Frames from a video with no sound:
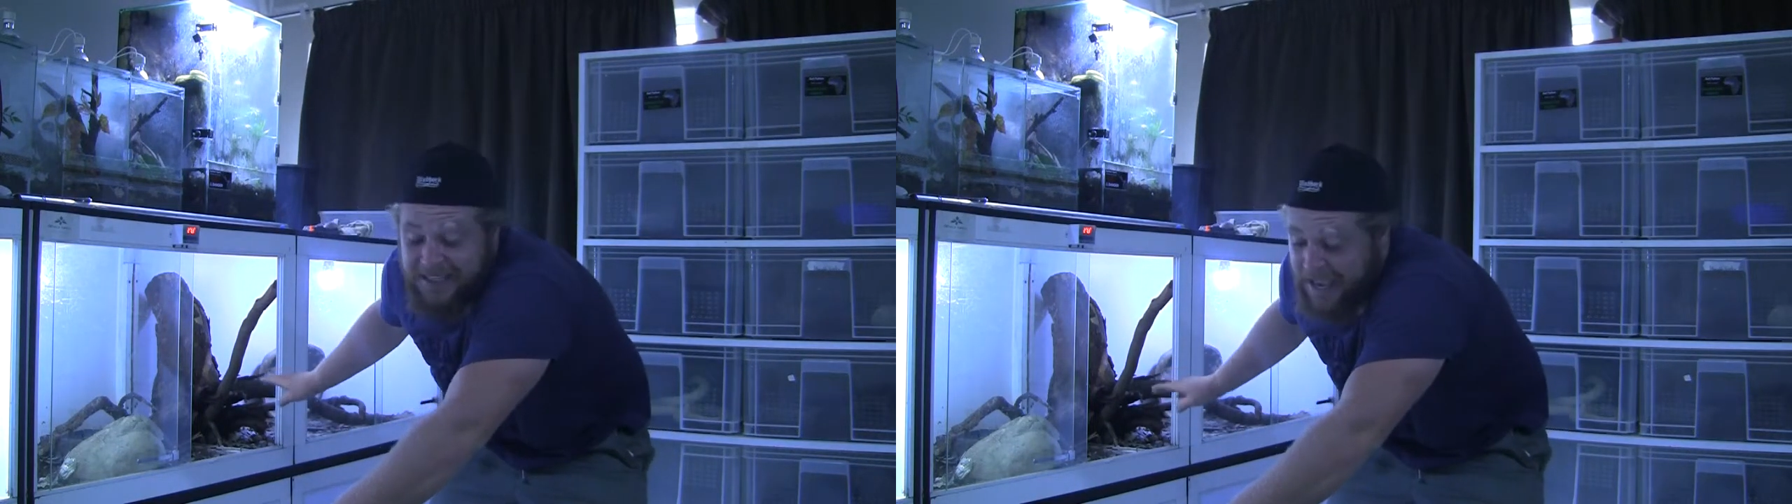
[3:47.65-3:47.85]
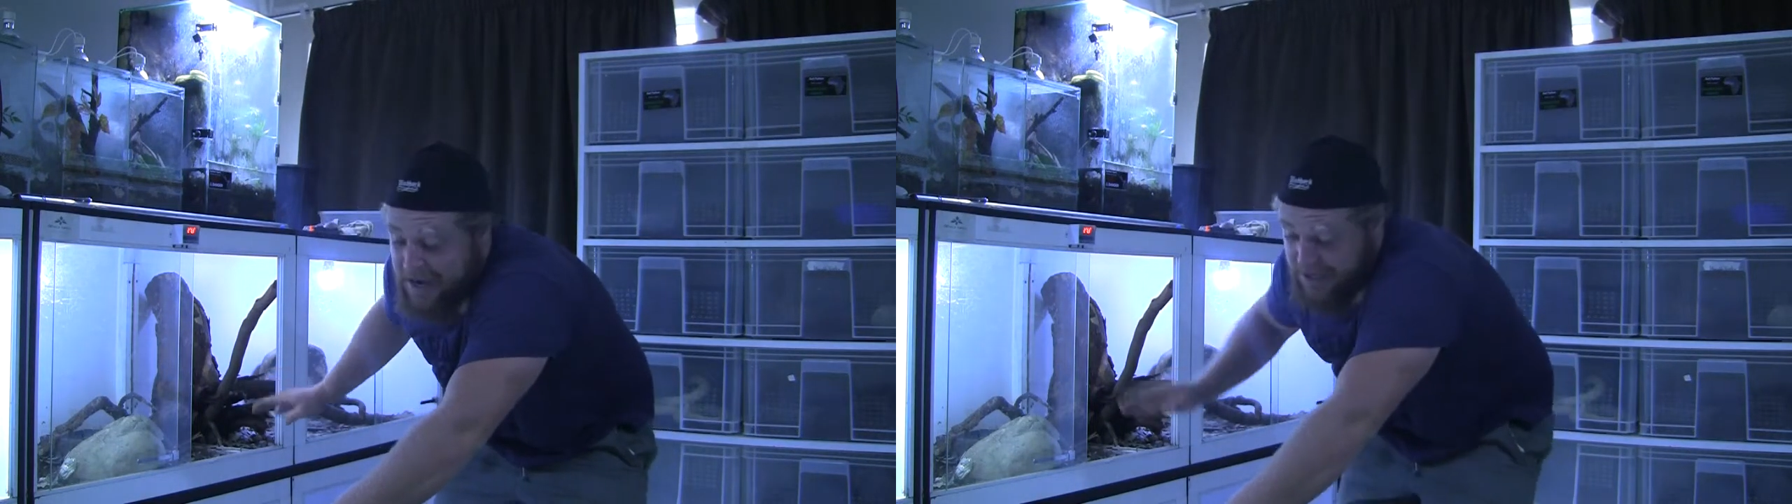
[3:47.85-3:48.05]

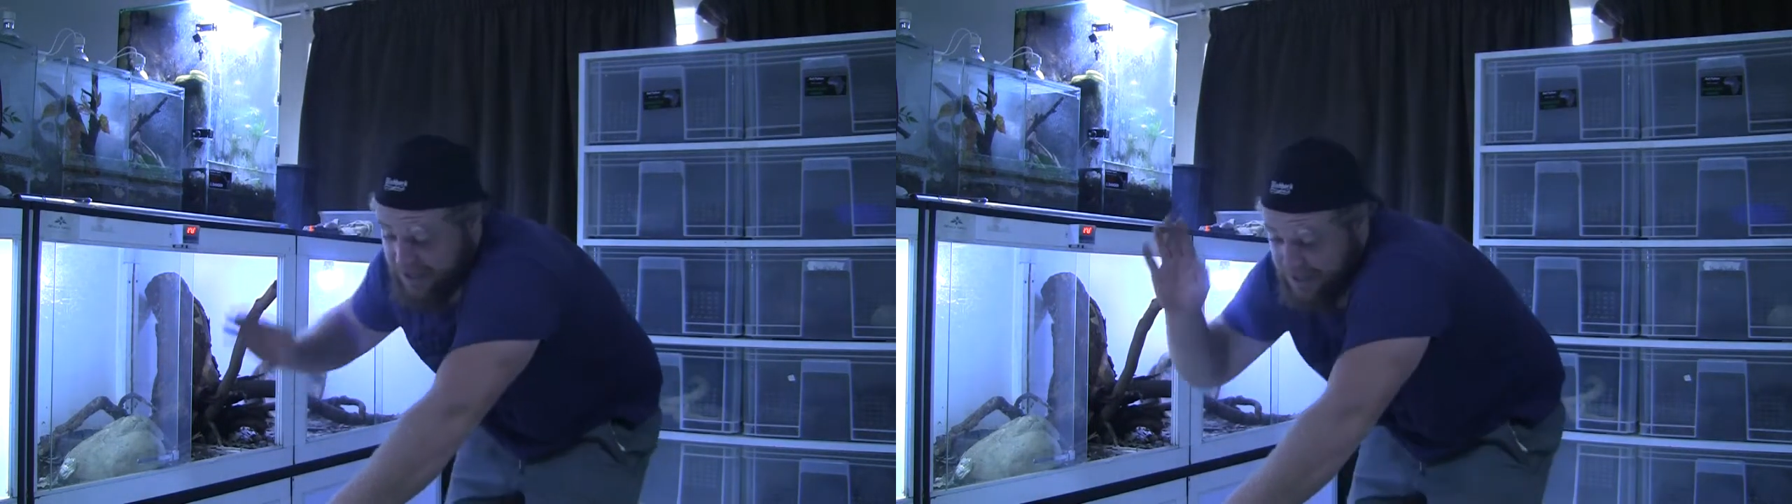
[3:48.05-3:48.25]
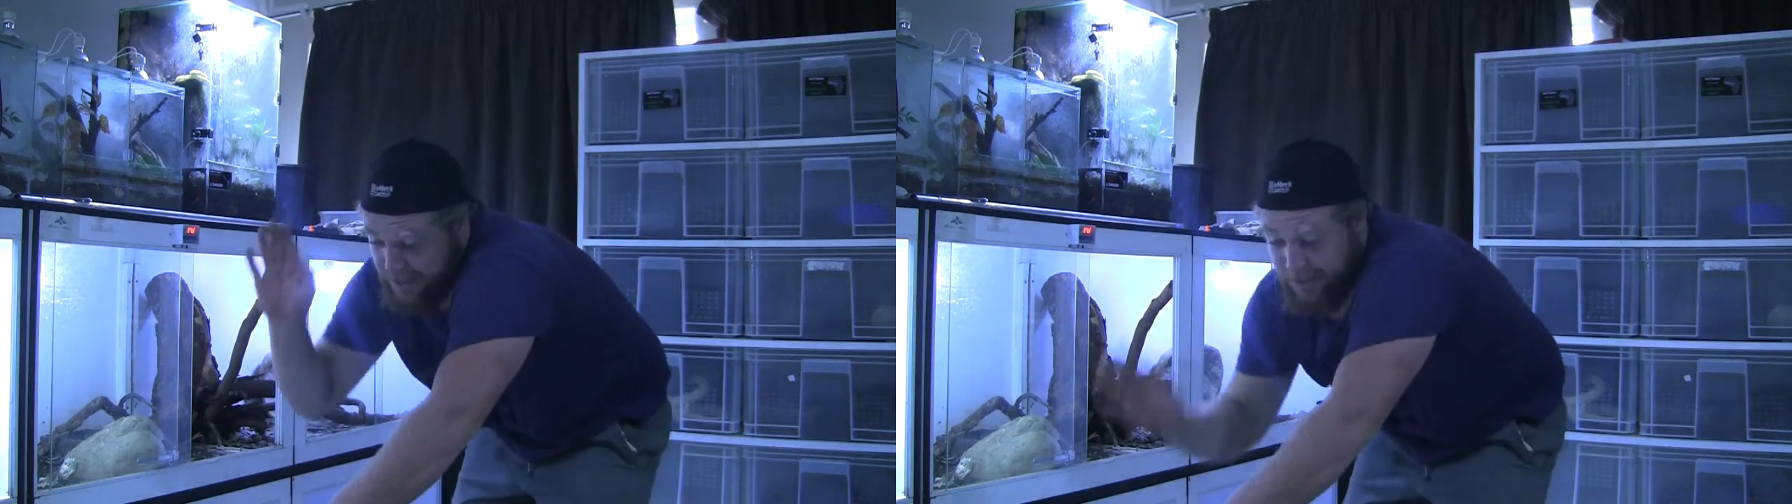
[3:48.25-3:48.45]
again,
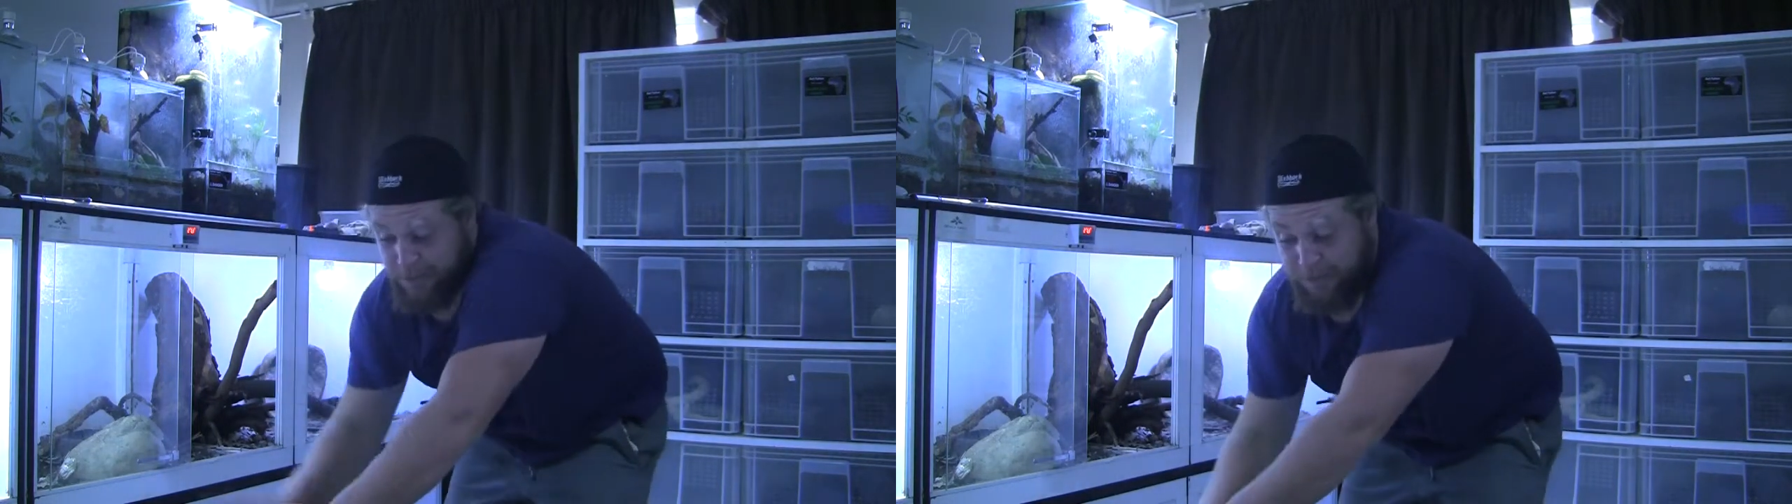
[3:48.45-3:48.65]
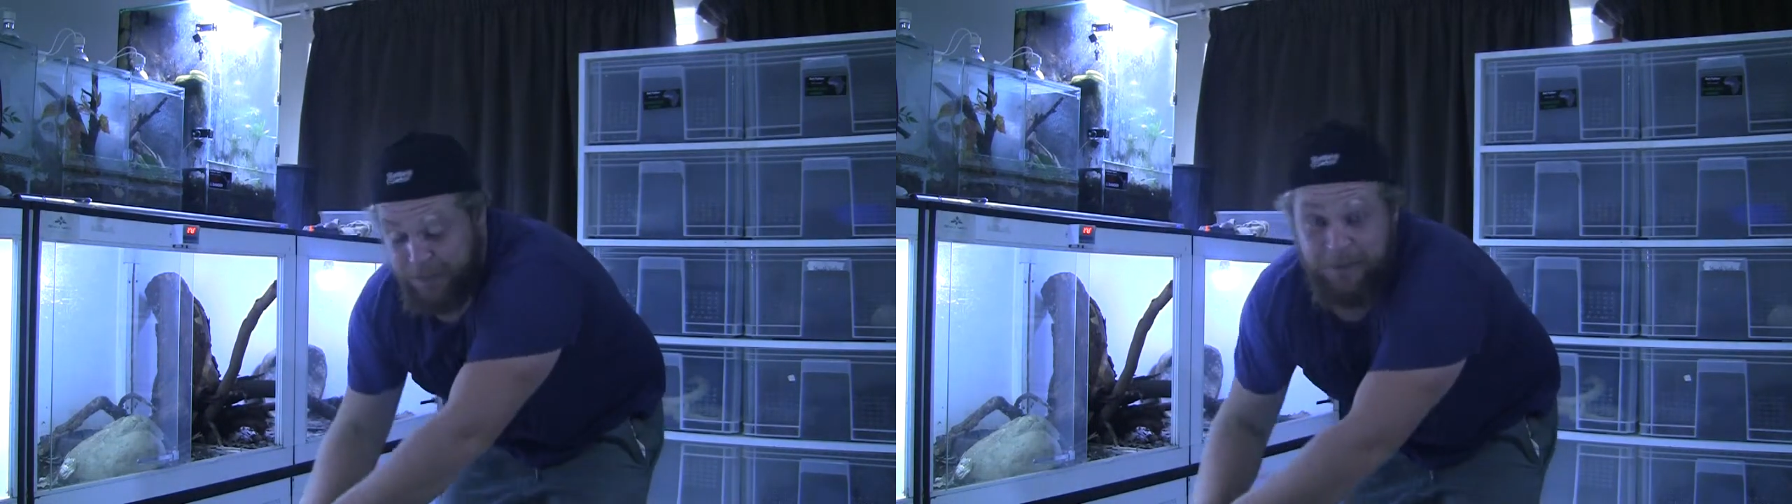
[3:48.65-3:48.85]

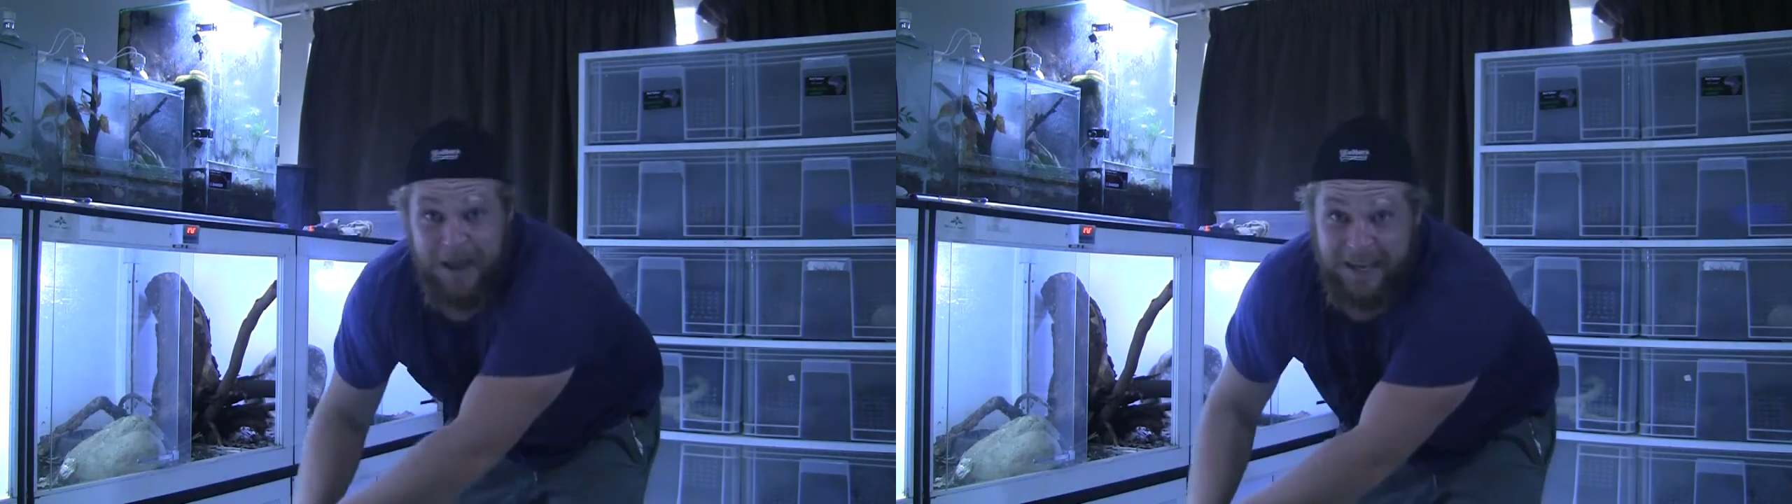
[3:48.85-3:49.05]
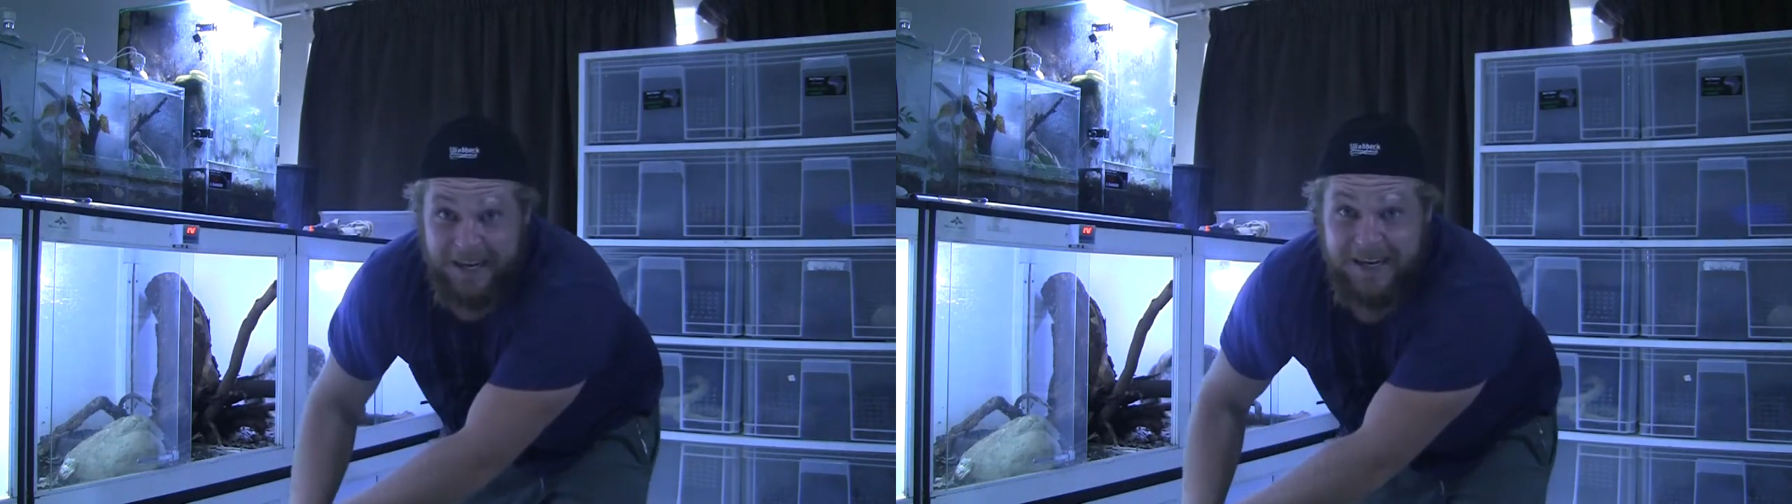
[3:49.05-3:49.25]
we'll put her
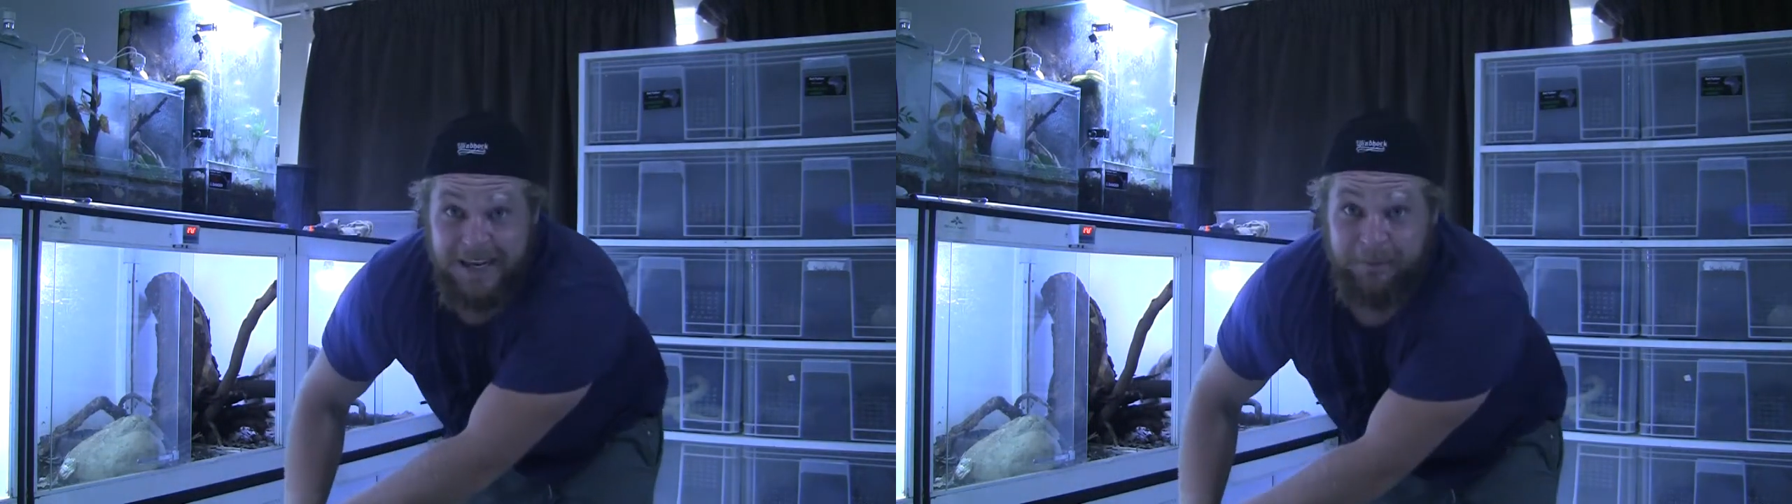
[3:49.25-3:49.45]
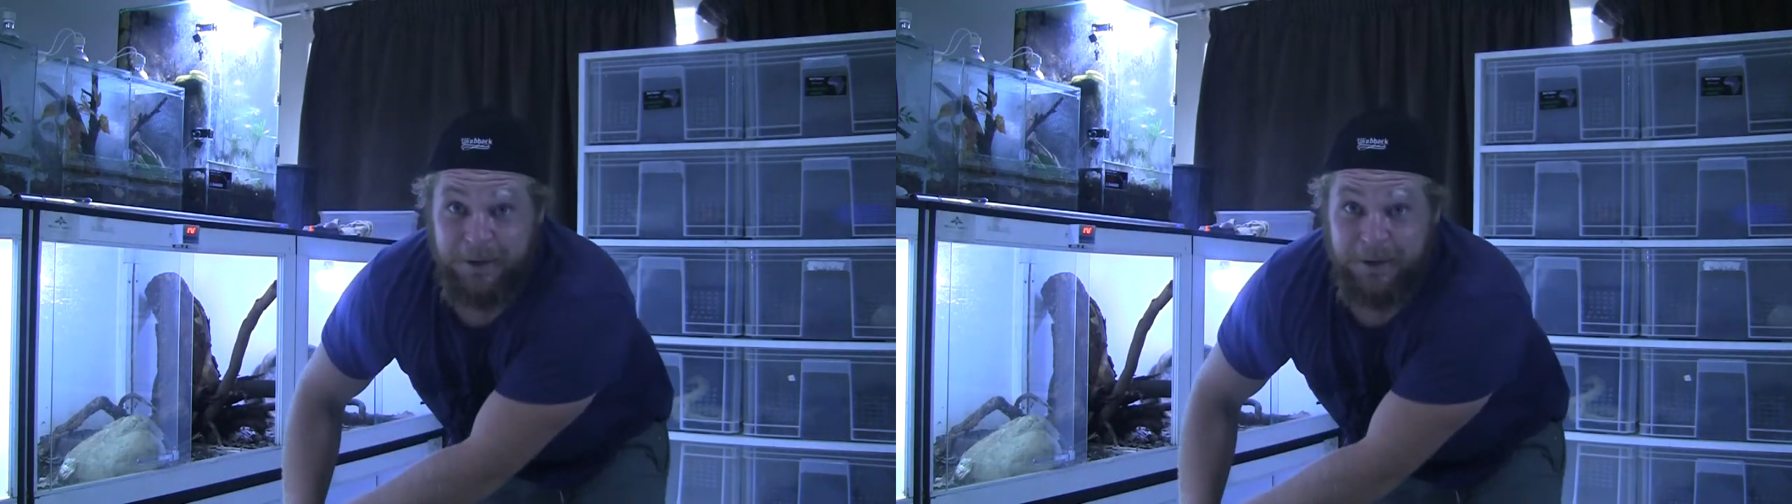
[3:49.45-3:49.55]
back in.